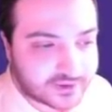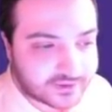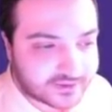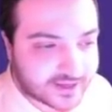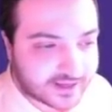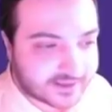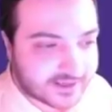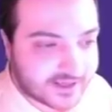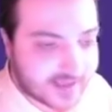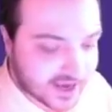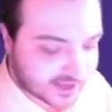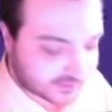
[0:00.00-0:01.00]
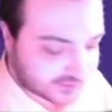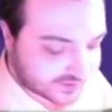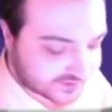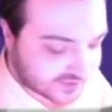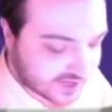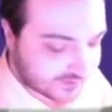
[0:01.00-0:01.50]
that he cannot
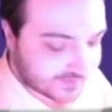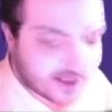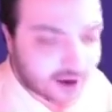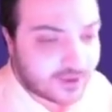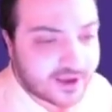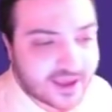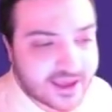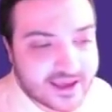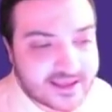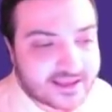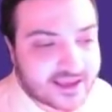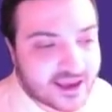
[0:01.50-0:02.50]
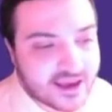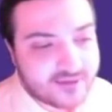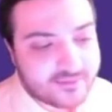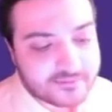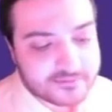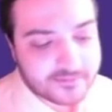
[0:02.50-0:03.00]
escape. Now, in the
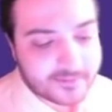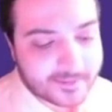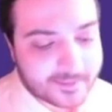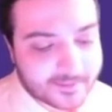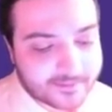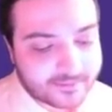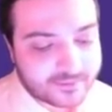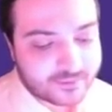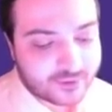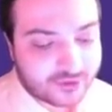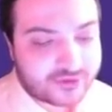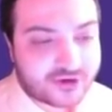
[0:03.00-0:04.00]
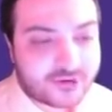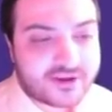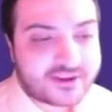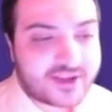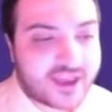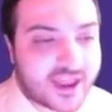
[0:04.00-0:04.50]
game,
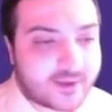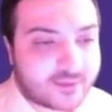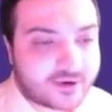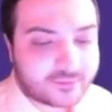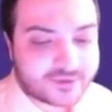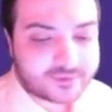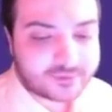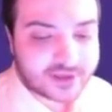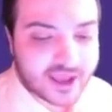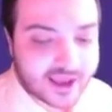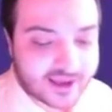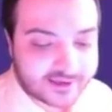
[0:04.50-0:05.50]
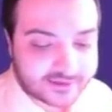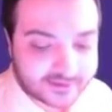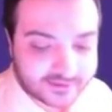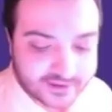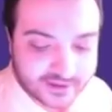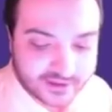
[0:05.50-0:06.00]
during the game when it was played,
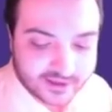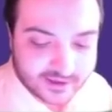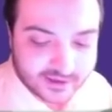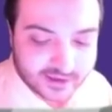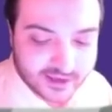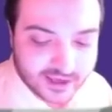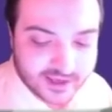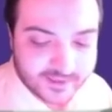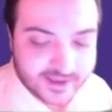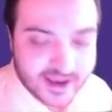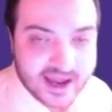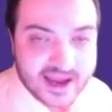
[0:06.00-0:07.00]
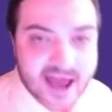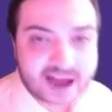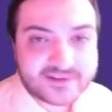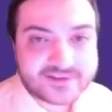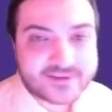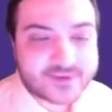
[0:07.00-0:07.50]
in the
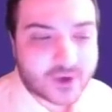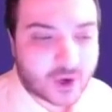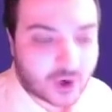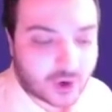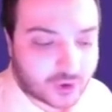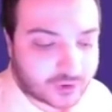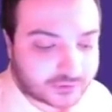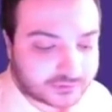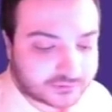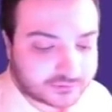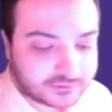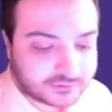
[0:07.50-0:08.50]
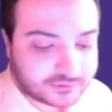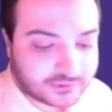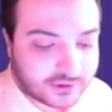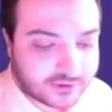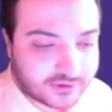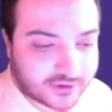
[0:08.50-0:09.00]
analysis hall,
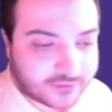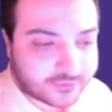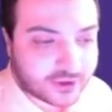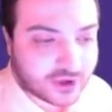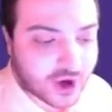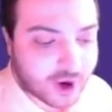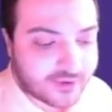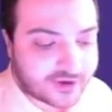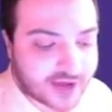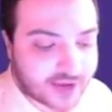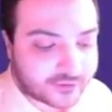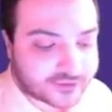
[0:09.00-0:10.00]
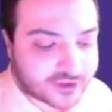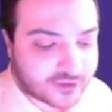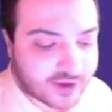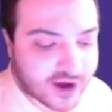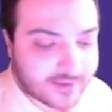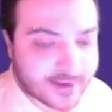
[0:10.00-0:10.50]
different commentators and
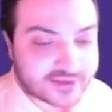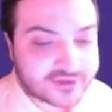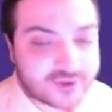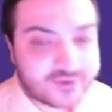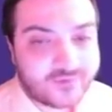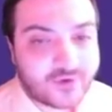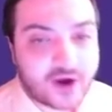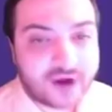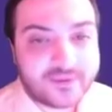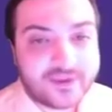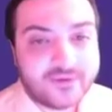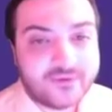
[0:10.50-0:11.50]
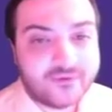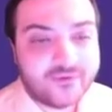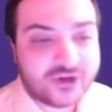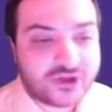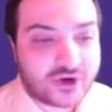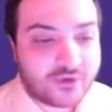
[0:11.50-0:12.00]
grandmasters thought that
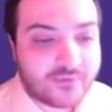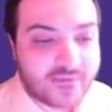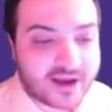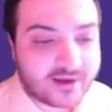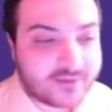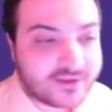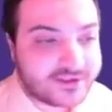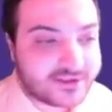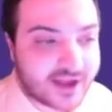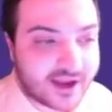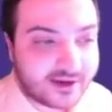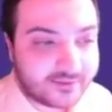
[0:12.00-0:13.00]
Fischer made a mistake.